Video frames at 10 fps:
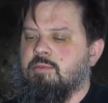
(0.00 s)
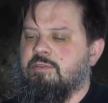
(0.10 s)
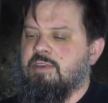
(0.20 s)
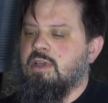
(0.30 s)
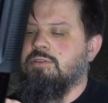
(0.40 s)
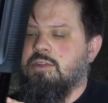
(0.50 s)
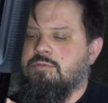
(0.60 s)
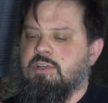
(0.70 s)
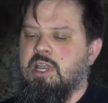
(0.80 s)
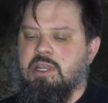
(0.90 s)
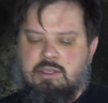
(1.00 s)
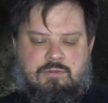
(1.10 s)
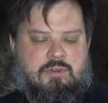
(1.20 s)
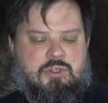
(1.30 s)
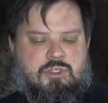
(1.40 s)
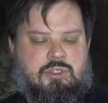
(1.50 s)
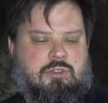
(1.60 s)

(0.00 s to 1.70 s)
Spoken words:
be found in a variety of finishes,